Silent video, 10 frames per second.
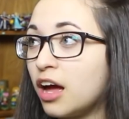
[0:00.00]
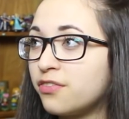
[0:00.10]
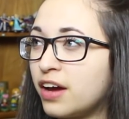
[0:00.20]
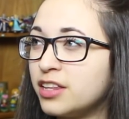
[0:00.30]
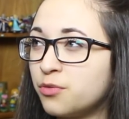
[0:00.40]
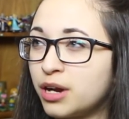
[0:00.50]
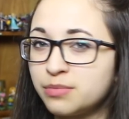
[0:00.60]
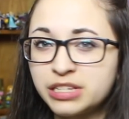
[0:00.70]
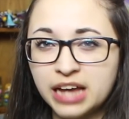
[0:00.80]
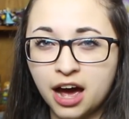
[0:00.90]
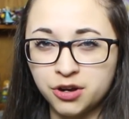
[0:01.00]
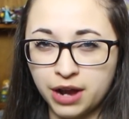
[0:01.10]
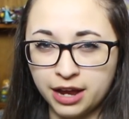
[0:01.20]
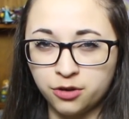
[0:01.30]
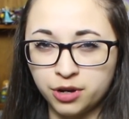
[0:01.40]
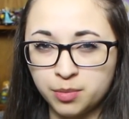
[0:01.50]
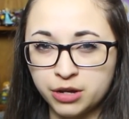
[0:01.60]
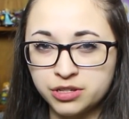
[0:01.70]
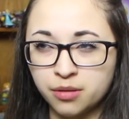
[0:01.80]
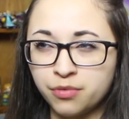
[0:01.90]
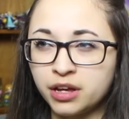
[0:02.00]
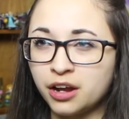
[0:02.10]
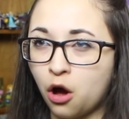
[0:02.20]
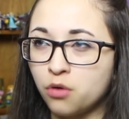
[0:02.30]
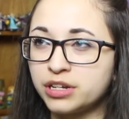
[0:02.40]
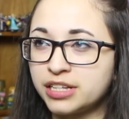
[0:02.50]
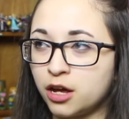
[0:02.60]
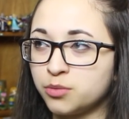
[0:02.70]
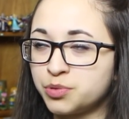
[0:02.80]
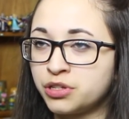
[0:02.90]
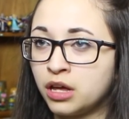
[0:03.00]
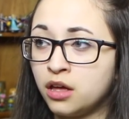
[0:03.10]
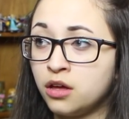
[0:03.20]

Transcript: I find that when I'm sad or angry about something, it always helps